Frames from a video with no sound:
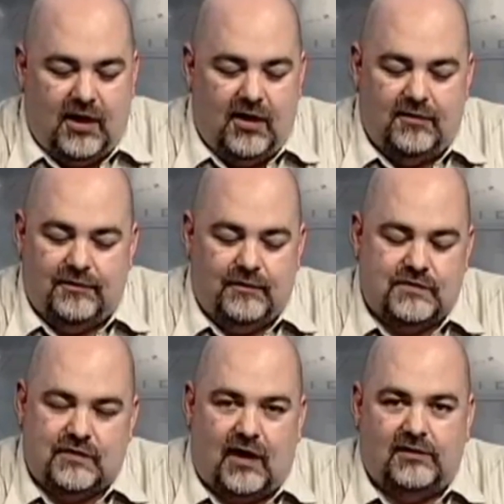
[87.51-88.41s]

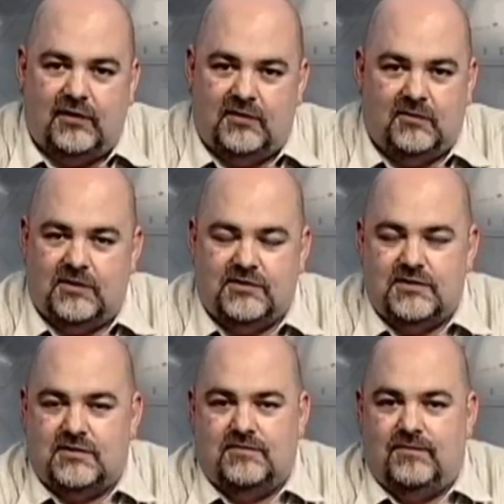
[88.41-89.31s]
If Sye Ten What's
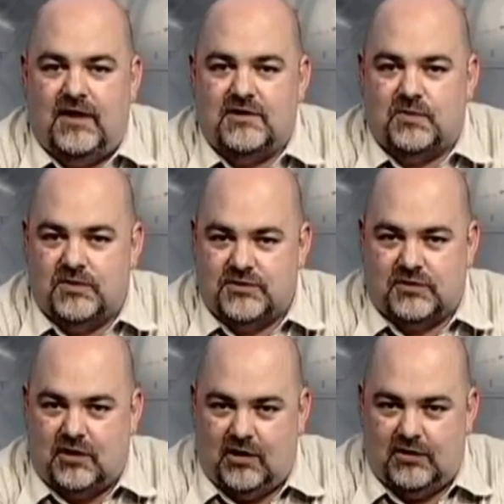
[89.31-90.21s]
His Face wants
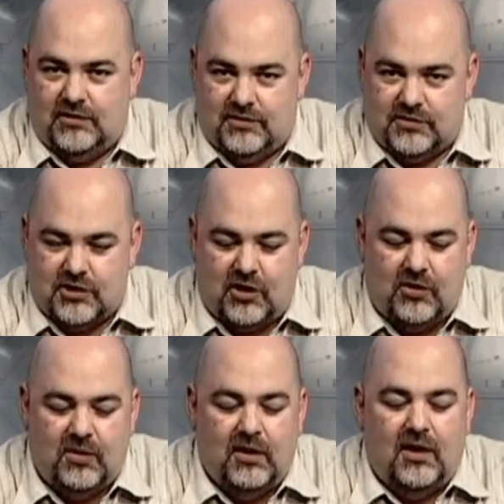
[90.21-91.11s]
to call into the
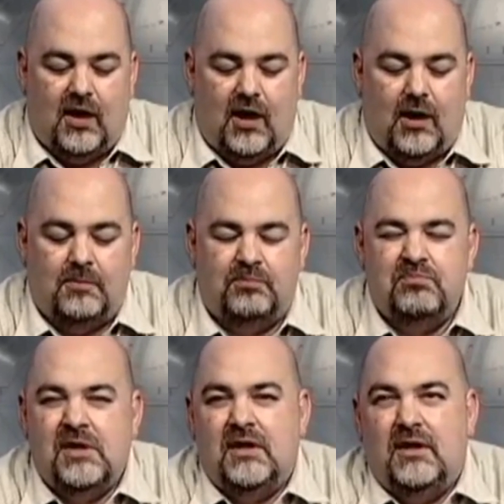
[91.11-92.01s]
show,
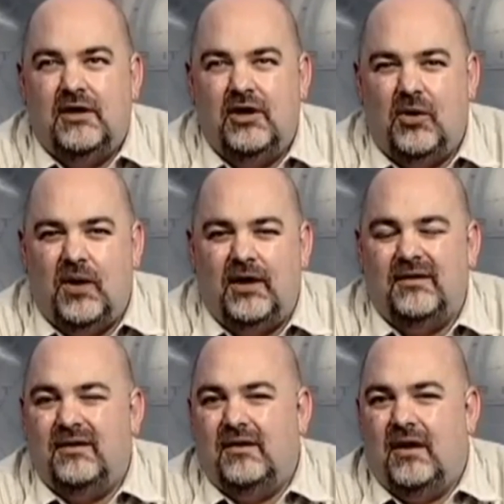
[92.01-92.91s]
um, you know
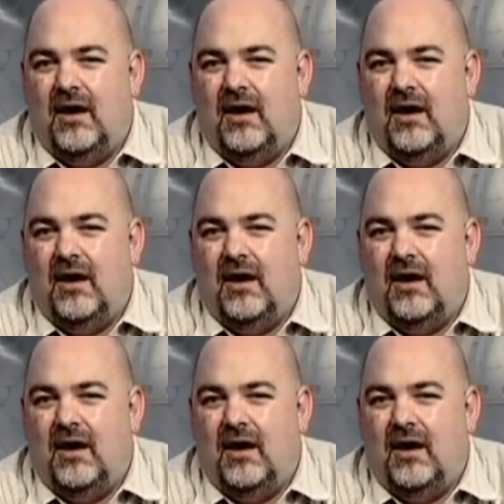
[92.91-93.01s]
what?